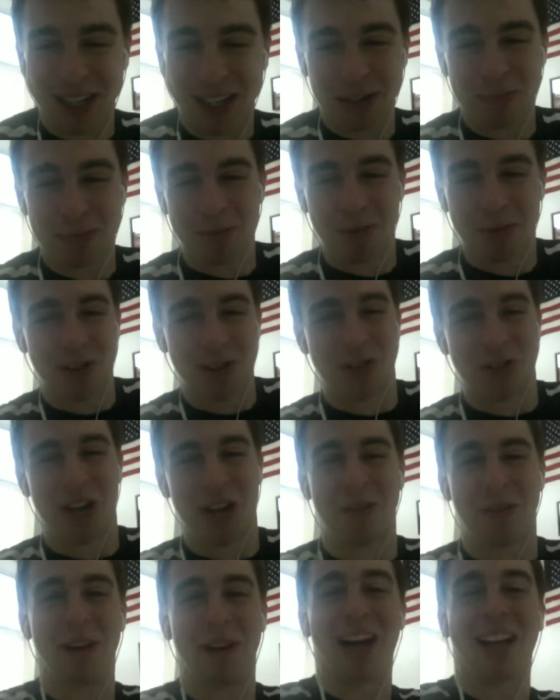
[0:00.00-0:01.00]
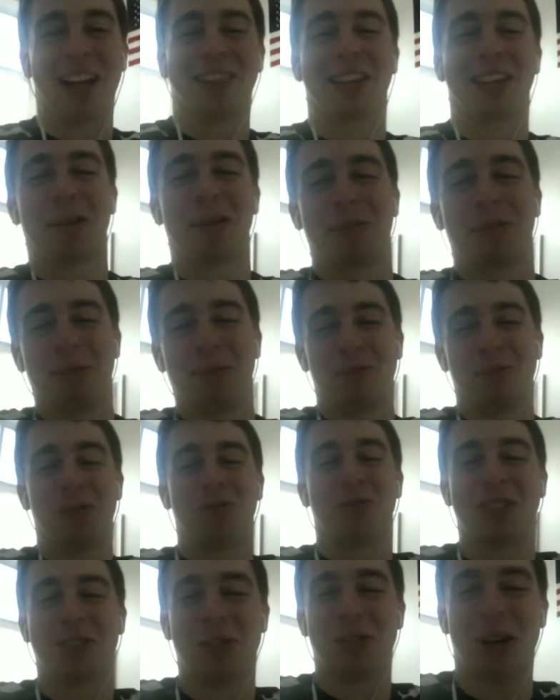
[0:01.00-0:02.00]
going to be my new job. I think I'm going to move
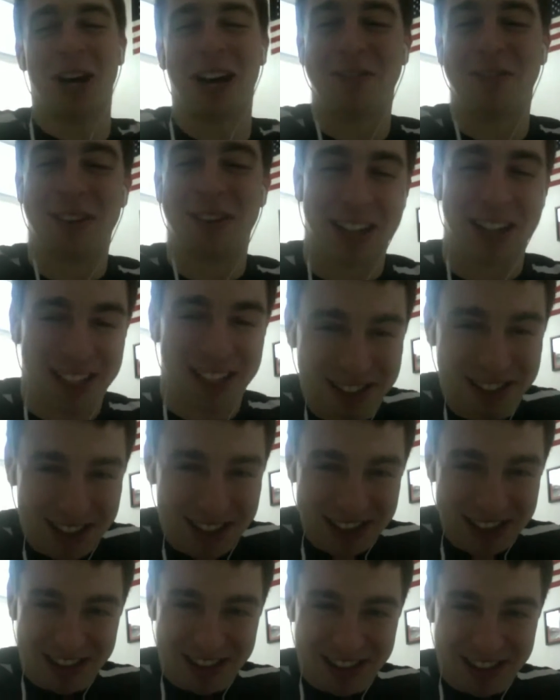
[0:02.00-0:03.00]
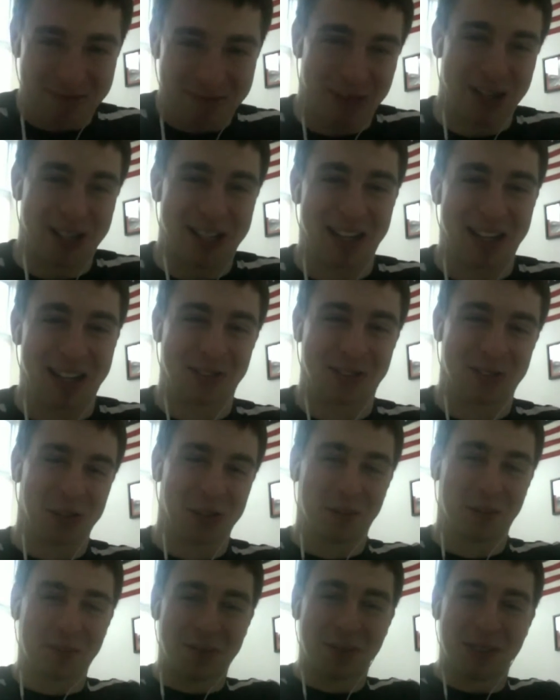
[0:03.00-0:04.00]
to Vegas and play Texas
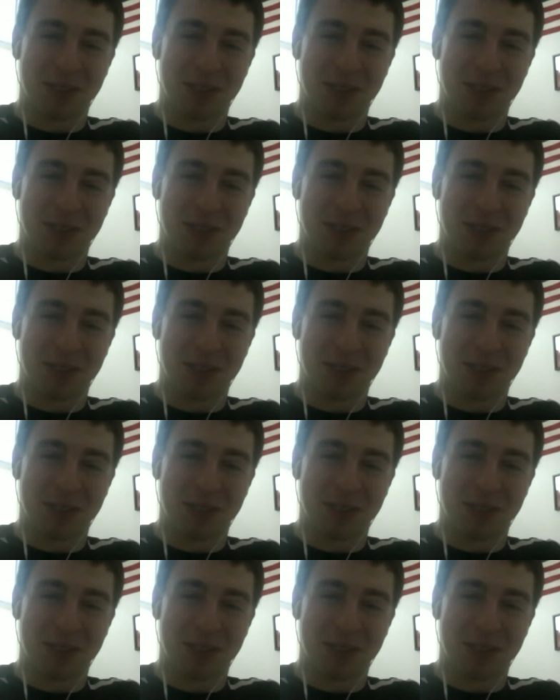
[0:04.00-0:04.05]
Hold'em.